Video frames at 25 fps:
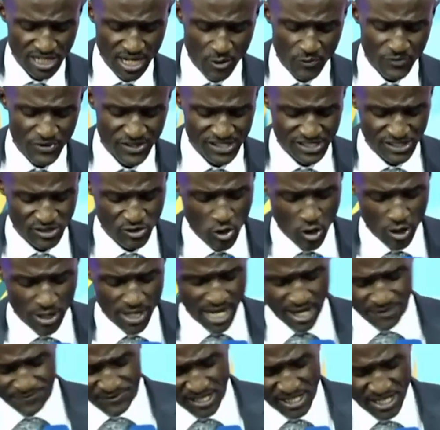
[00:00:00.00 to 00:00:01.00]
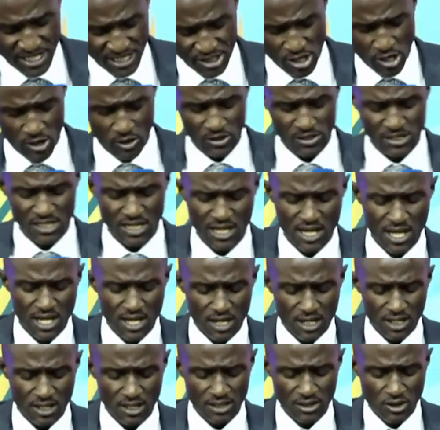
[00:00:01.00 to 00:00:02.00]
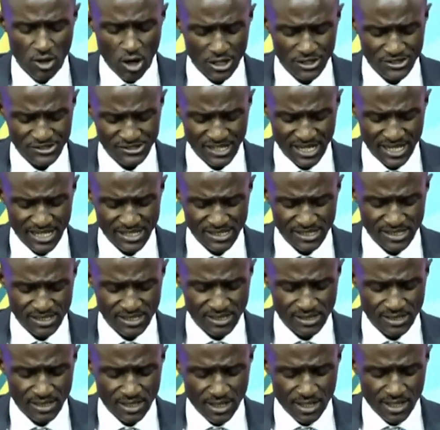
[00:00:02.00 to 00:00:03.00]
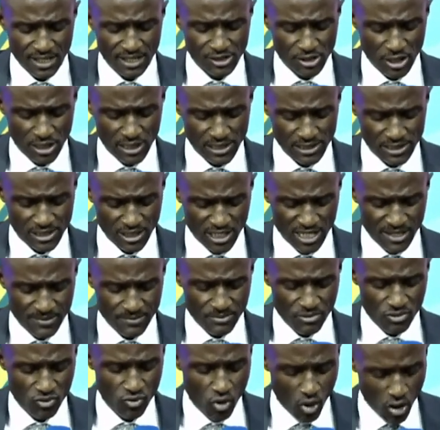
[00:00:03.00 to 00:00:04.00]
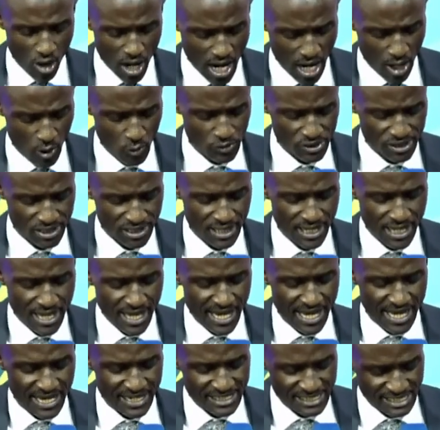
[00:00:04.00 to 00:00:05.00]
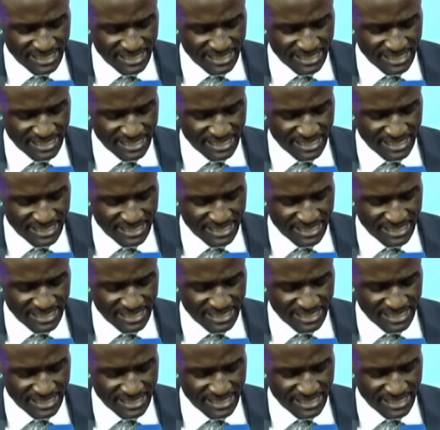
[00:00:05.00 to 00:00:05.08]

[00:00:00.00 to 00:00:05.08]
Now this is God. After he had talked, God says, told him, "Go out and